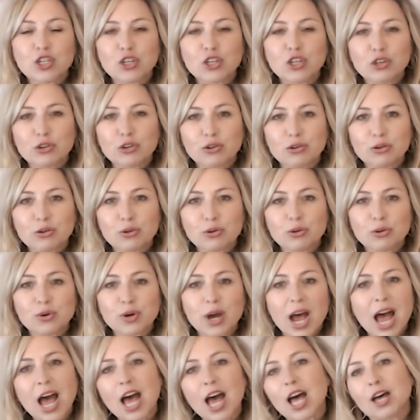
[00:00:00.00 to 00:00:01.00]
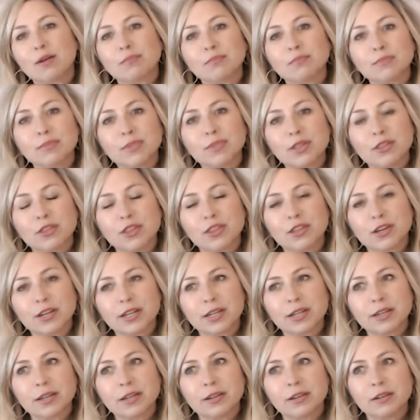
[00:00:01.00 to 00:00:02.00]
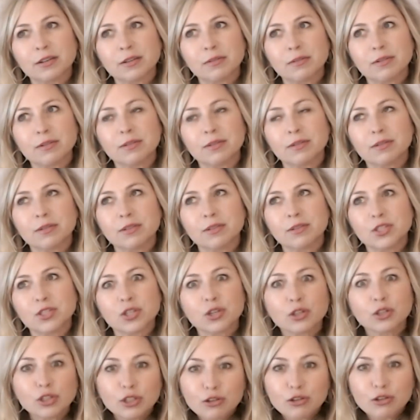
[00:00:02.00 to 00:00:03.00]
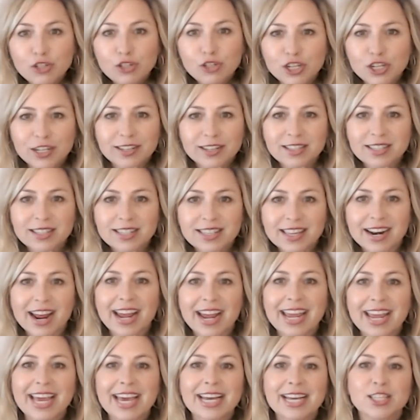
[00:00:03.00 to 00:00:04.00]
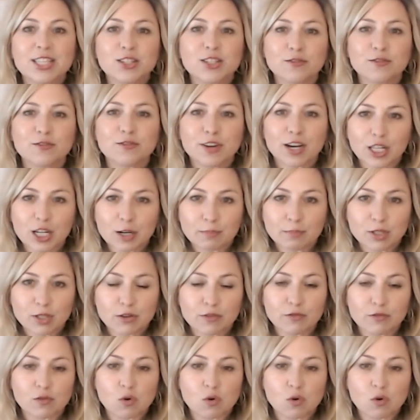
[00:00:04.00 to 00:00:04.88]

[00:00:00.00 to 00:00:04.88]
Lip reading: to the solutions that I had developed